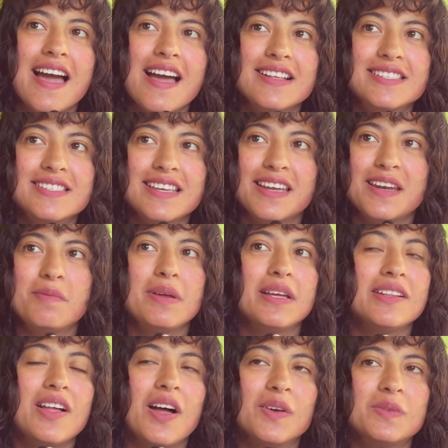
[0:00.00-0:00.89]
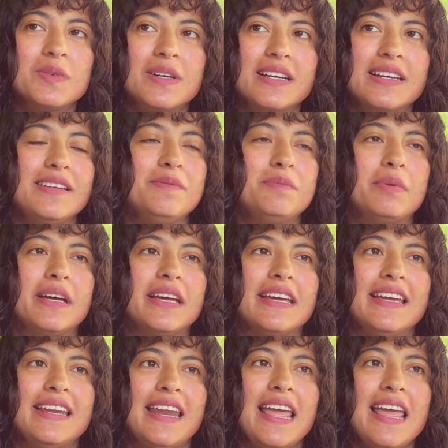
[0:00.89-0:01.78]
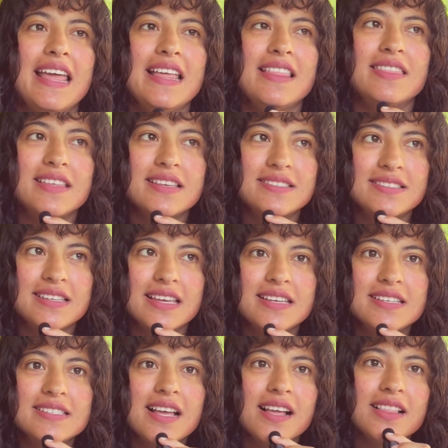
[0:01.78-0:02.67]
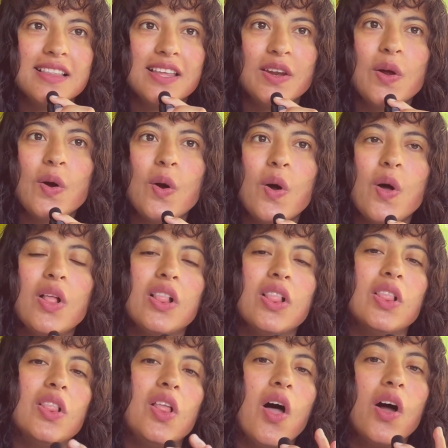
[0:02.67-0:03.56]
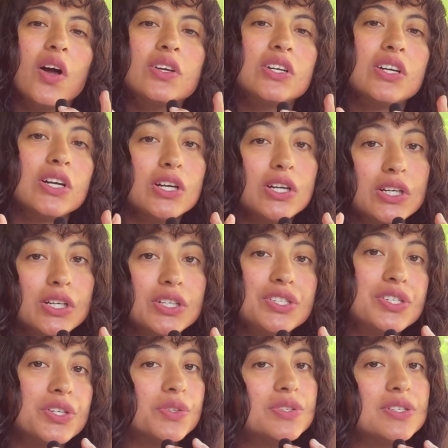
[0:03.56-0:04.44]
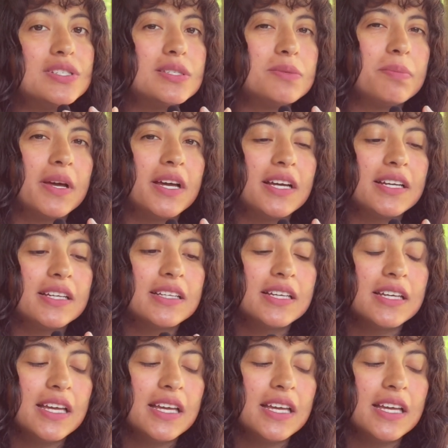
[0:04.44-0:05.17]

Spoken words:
It's gonna be a long one, but this is a little longer children's book